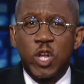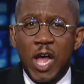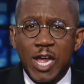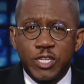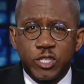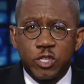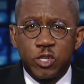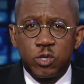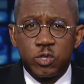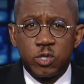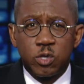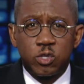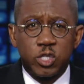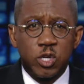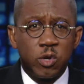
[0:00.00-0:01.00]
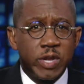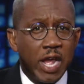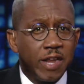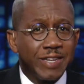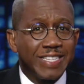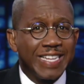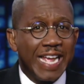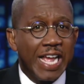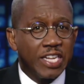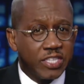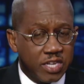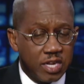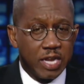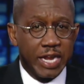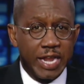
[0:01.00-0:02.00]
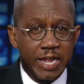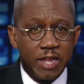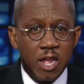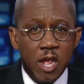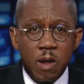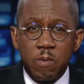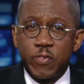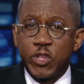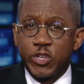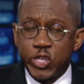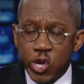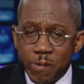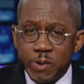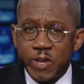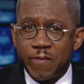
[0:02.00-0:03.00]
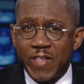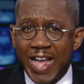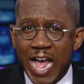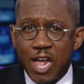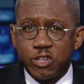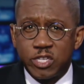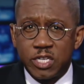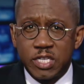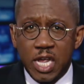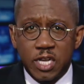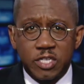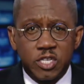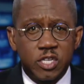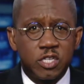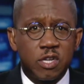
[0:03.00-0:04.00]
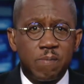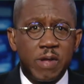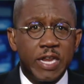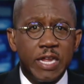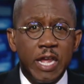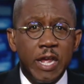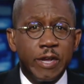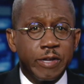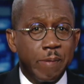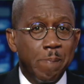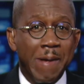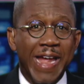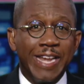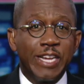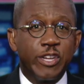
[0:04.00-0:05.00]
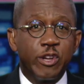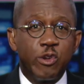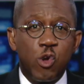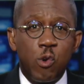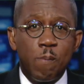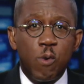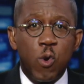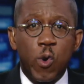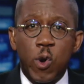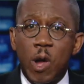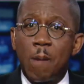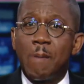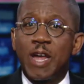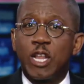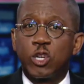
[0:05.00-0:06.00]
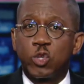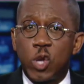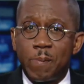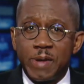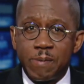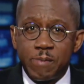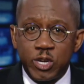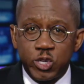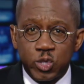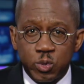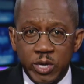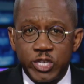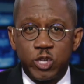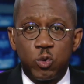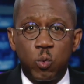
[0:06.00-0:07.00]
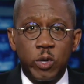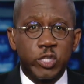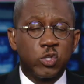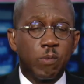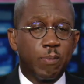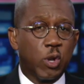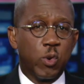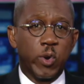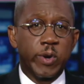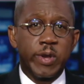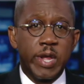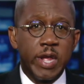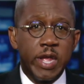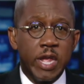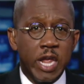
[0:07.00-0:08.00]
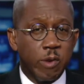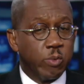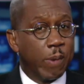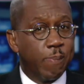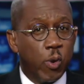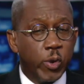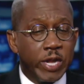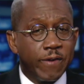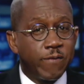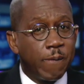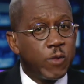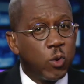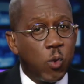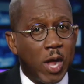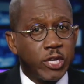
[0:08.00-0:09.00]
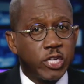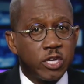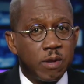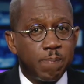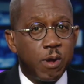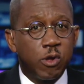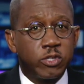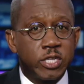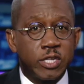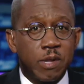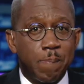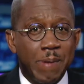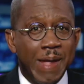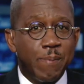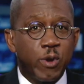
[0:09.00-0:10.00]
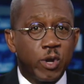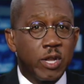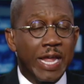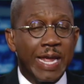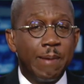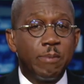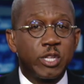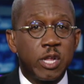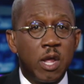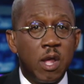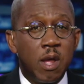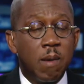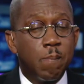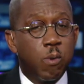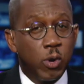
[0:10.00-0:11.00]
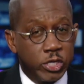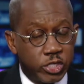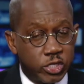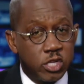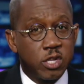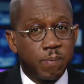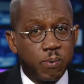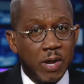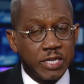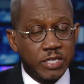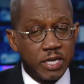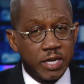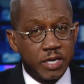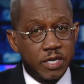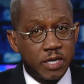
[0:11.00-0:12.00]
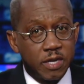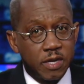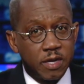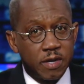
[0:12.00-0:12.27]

constitutional showdown is escalating with the chairman of the House Intelligence Committee demanding to know more about a Trump administration whistleblower, and reporting from the Washington Post that the paper claims points to the president.